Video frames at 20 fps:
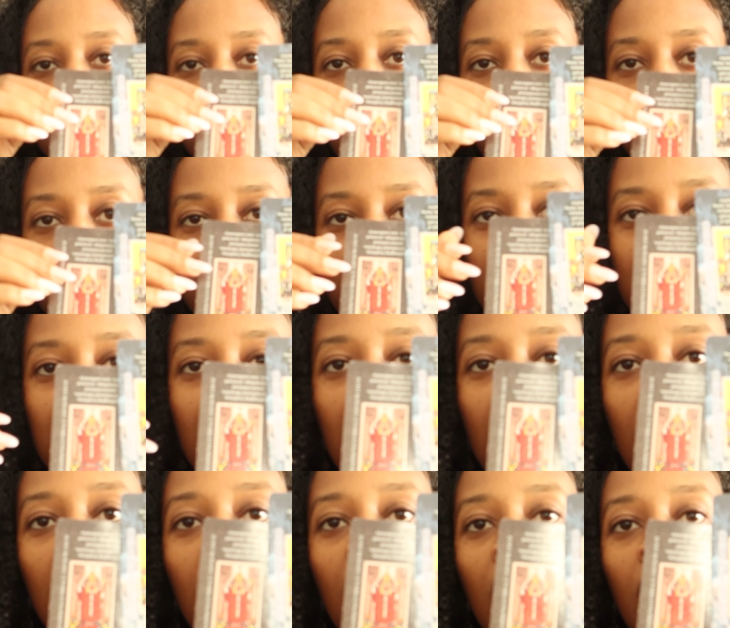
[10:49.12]
be honest.
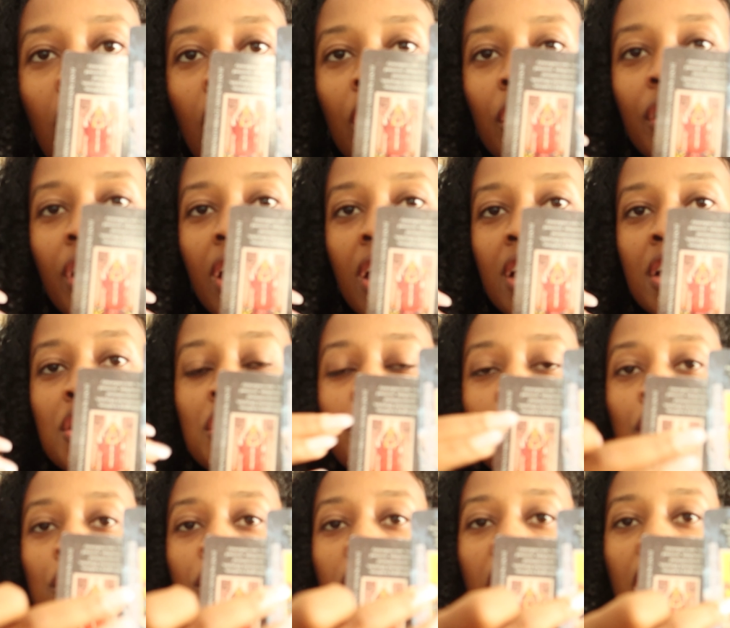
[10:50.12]
Okay, so
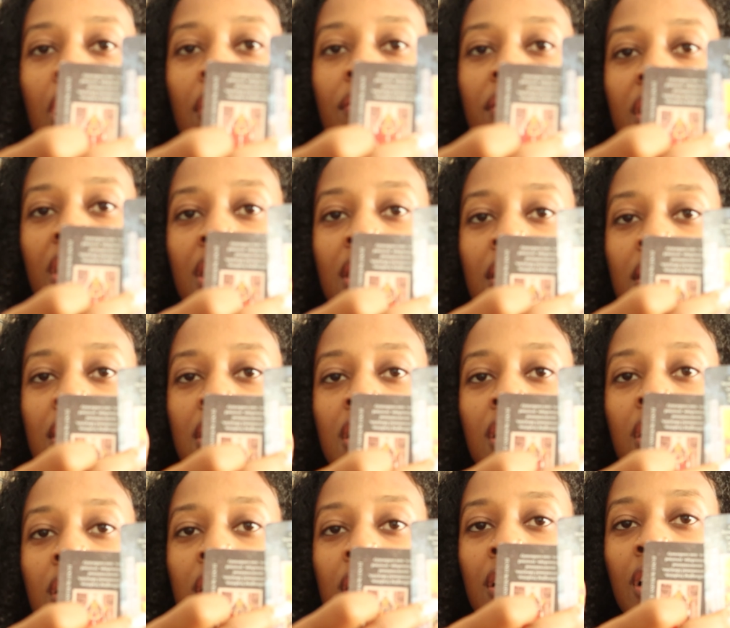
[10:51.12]
you have the,
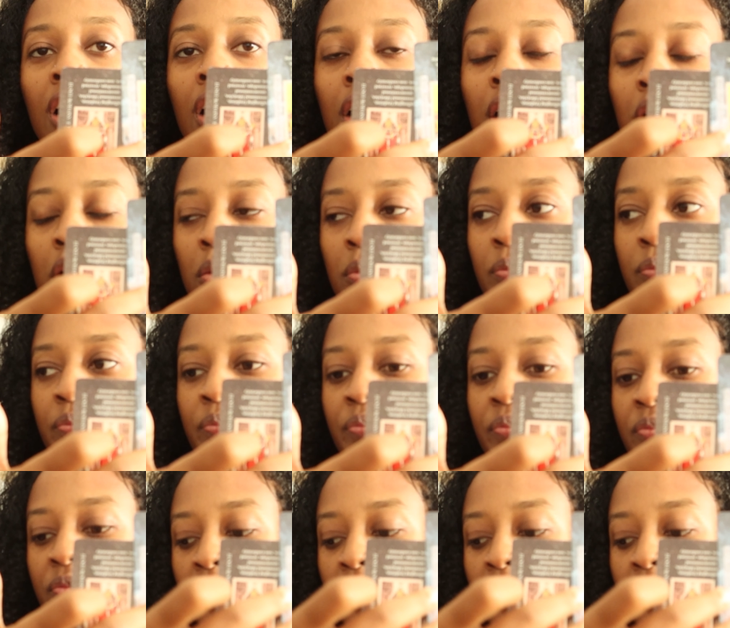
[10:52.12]
the, um,